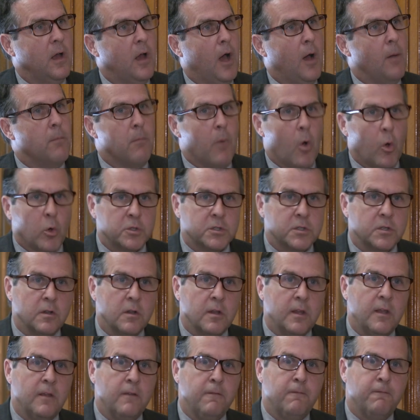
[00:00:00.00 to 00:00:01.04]

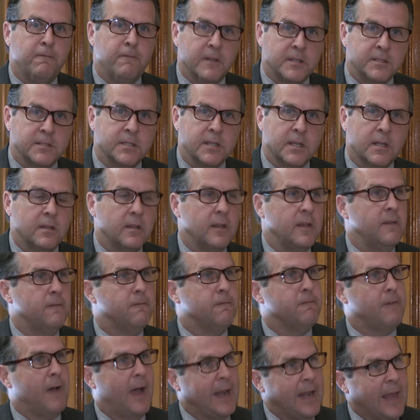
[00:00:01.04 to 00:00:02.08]
emotionally, physically,
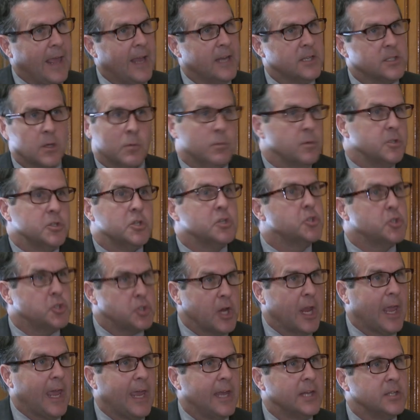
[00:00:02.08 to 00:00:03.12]
financially. We're just
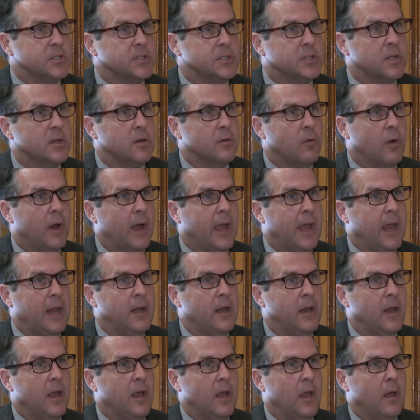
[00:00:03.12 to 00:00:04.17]
changed,
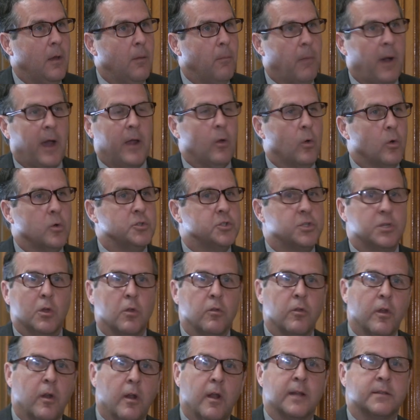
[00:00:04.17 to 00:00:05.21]
right? My own
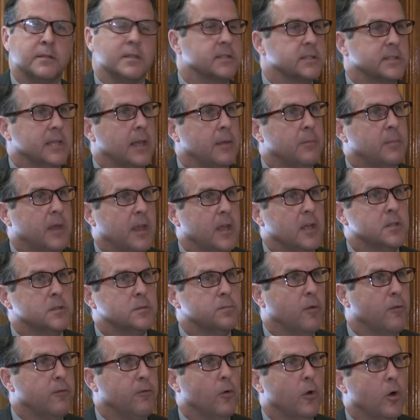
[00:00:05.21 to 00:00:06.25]
children are not the same kids
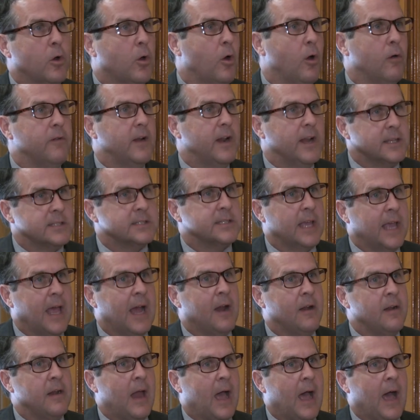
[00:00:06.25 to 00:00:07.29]
before COVID as they
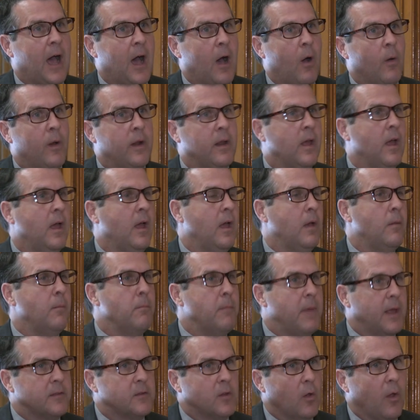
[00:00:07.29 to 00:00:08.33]
are now. And
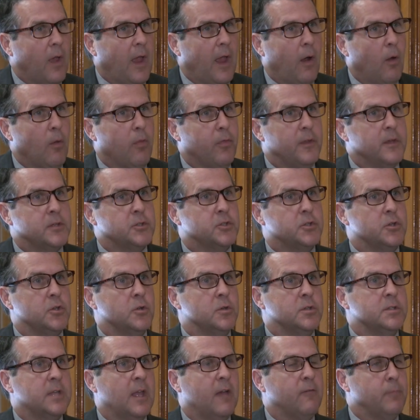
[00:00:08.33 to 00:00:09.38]
mental health
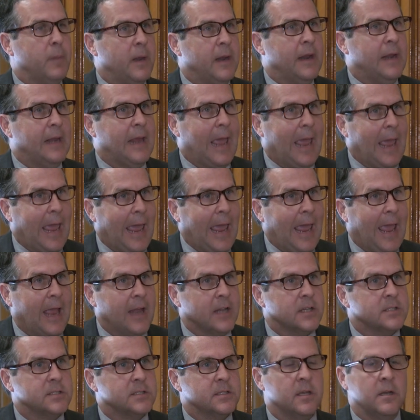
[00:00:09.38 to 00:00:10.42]
issues have been
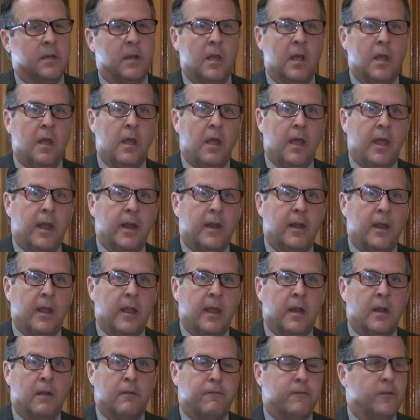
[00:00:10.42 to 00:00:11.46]
enhanced. And, and,
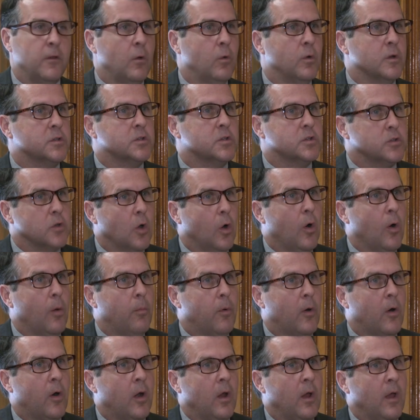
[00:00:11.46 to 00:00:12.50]
and if you were
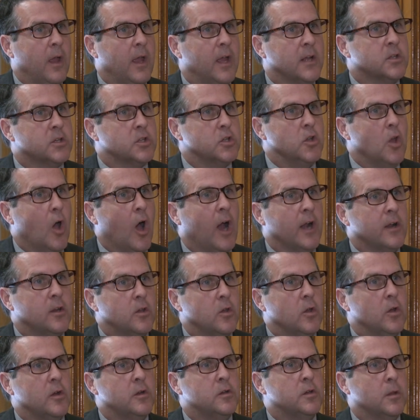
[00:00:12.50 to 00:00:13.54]
sober, it's not
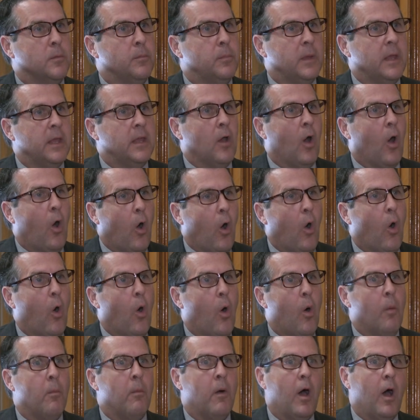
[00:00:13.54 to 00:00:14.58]
good to be
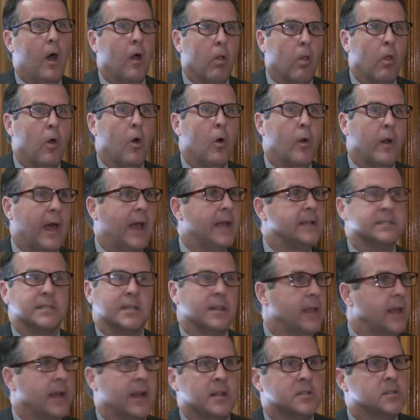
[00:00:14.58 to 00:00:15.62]
home alone,
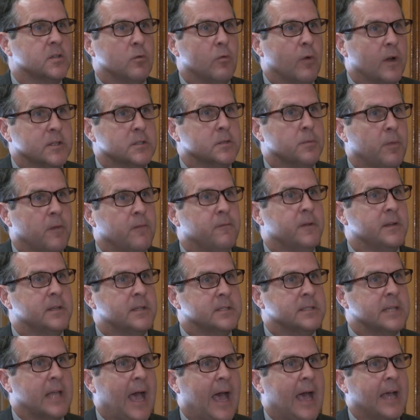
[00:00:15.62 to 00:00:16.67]
isolated. It's a recipe for
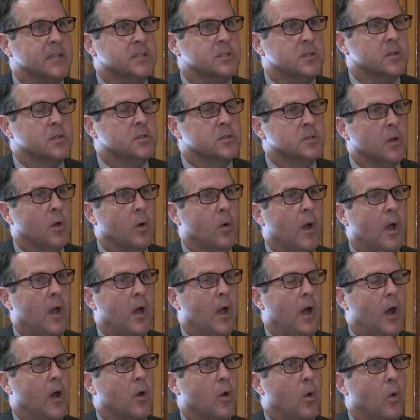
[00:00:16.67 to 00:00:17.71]
disaster. So,
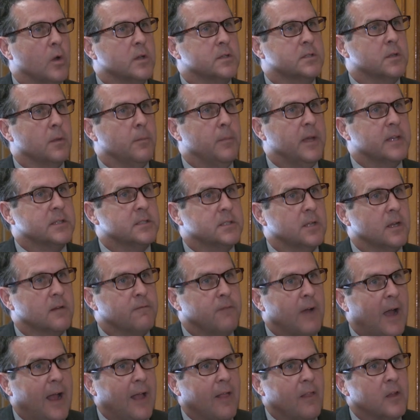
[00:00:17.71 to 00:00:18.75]
of course, domestic
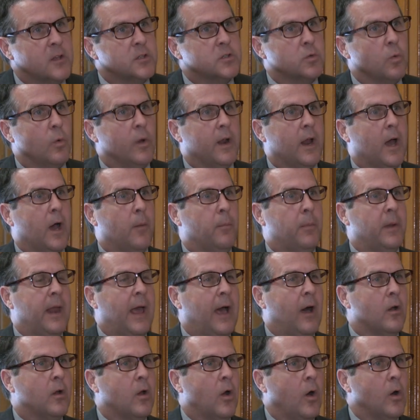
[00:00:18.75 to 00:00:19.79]
violence went up and
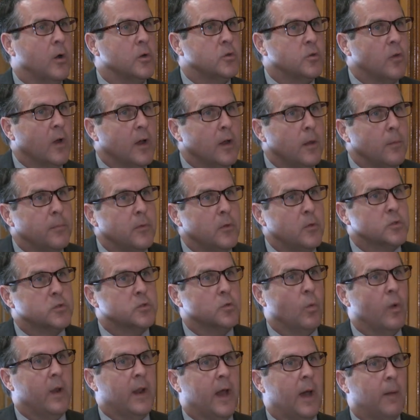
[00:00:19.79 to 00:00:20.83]
alcohol and drug
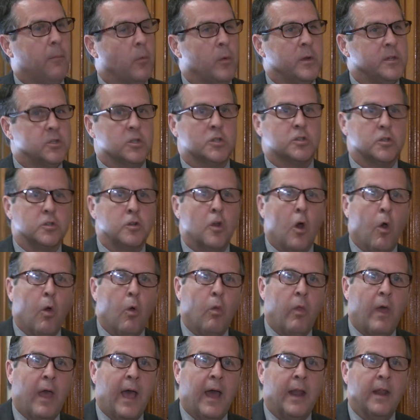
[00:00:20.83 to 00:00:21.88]
abuse went up. We just know
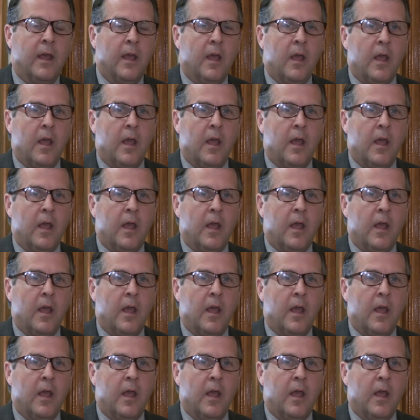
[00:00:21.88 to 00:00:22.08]
that.